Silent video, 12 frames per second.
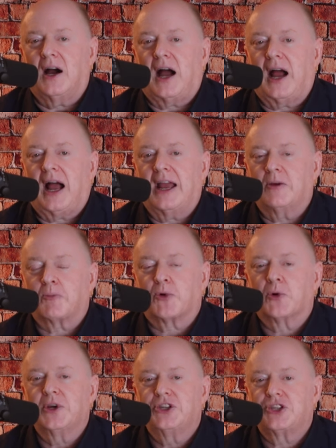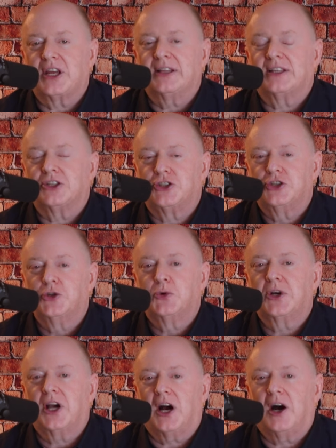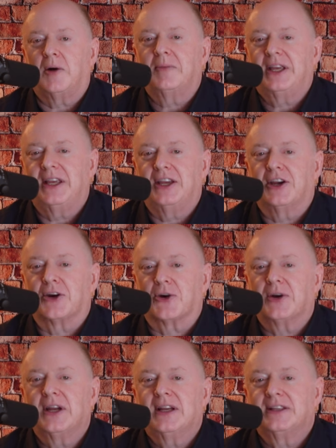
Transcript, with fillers: I appreciate that you come here